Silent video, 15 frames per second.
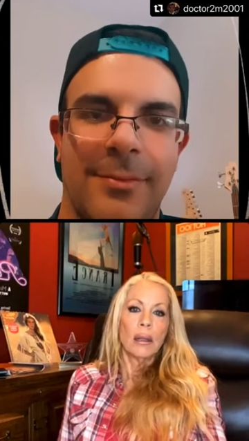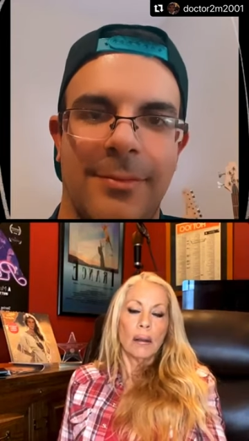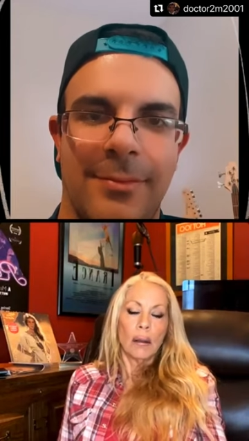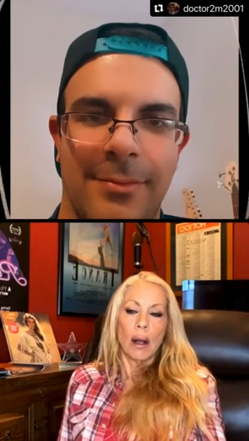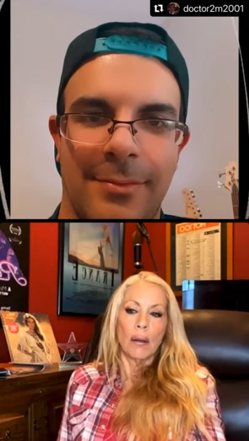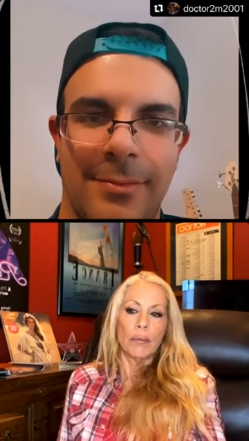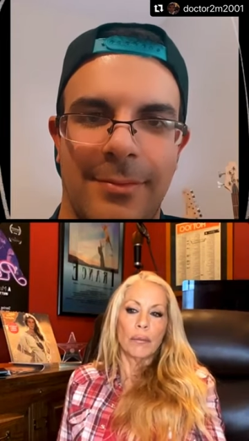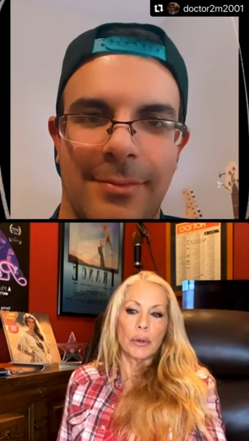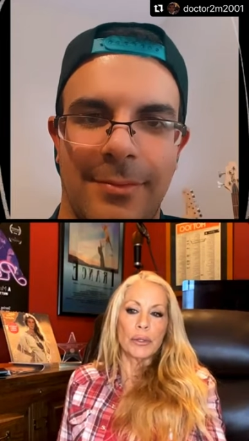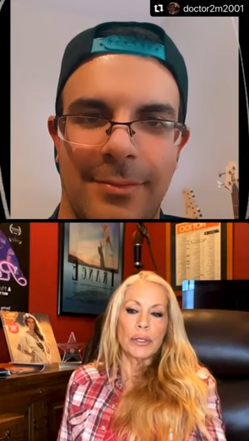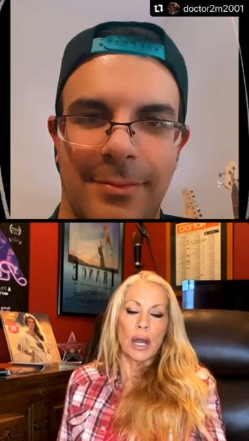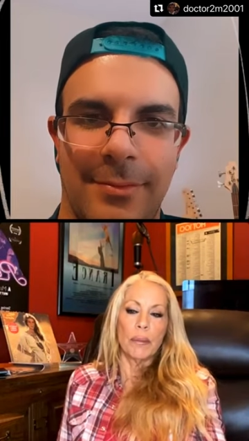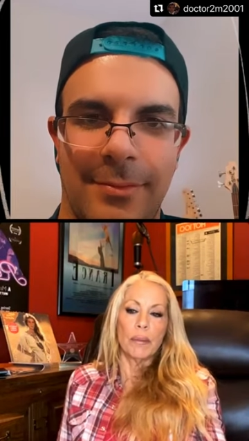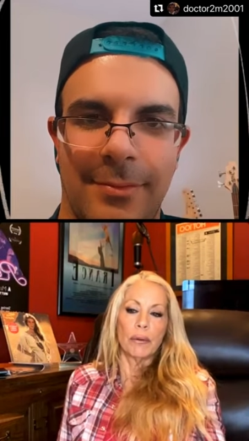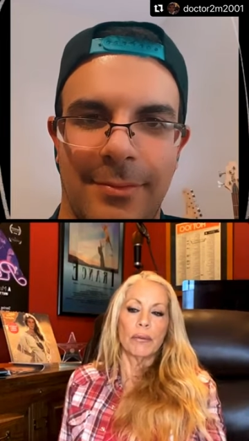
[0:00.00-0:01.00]
Speaker 1: um, those
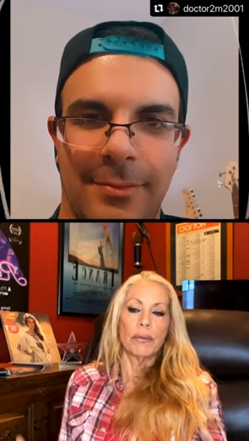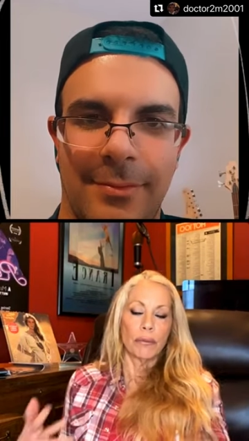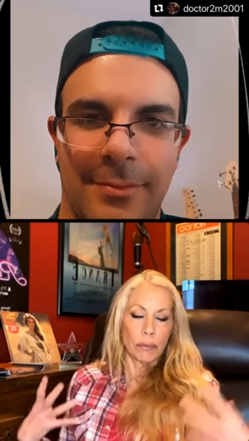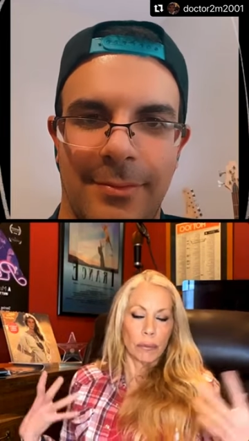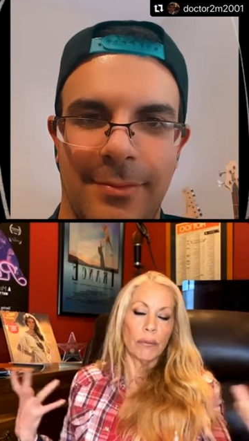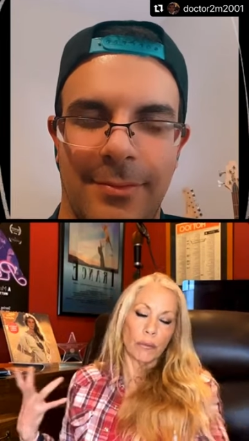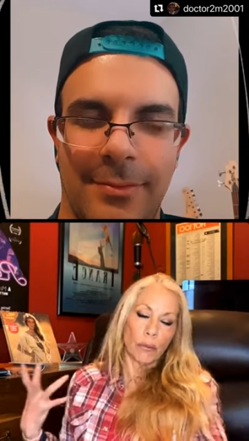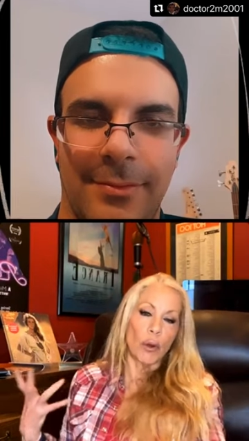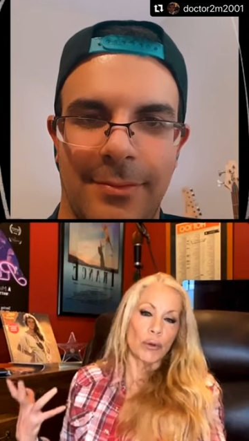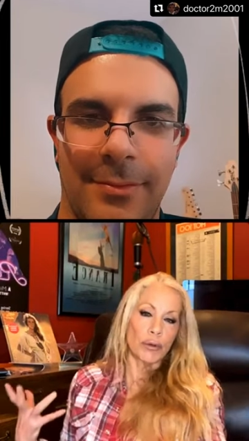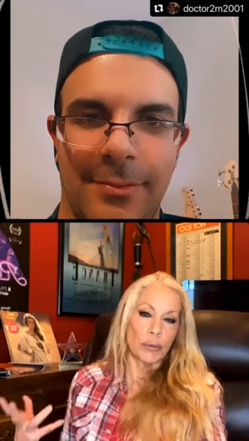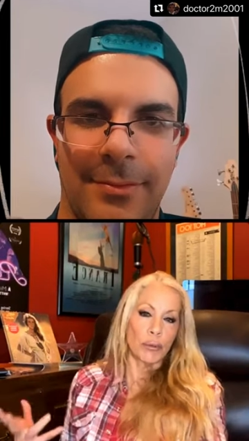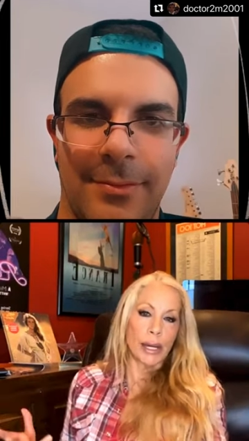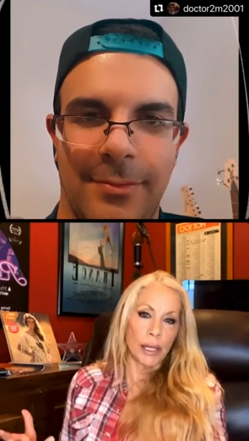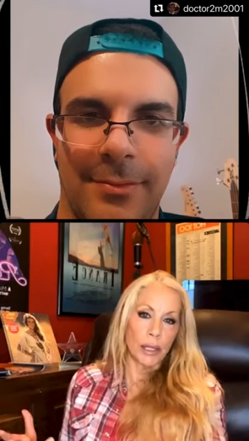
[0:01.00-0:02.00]
type of roles
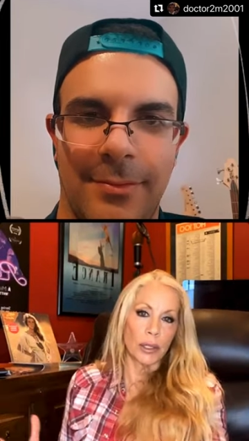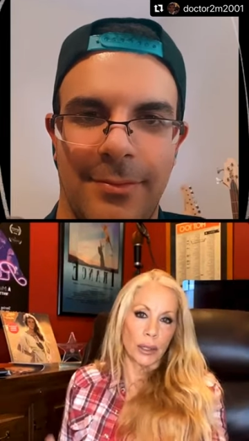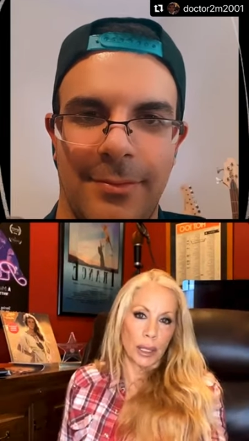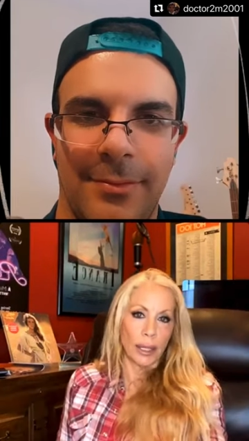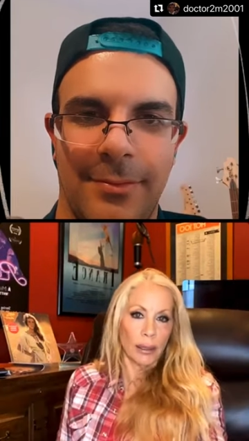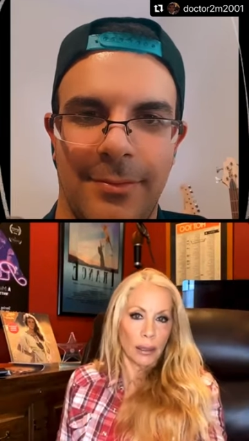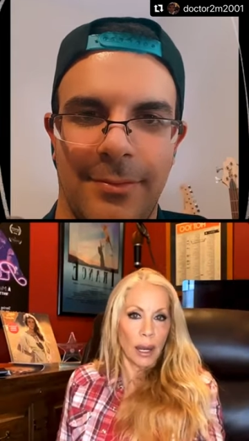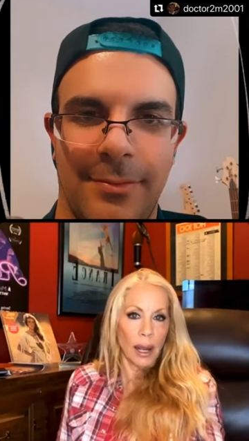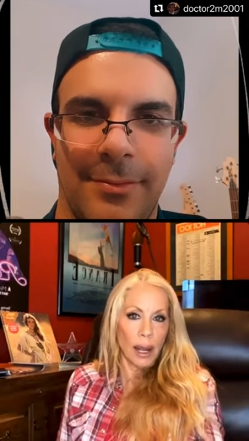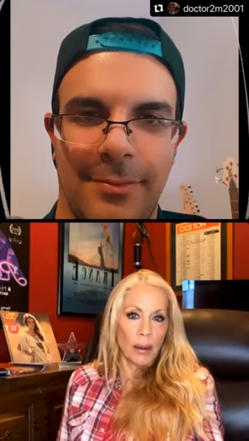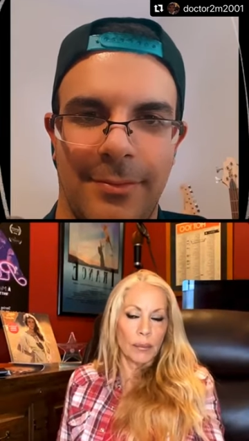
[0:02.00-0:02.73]
regularly. Um,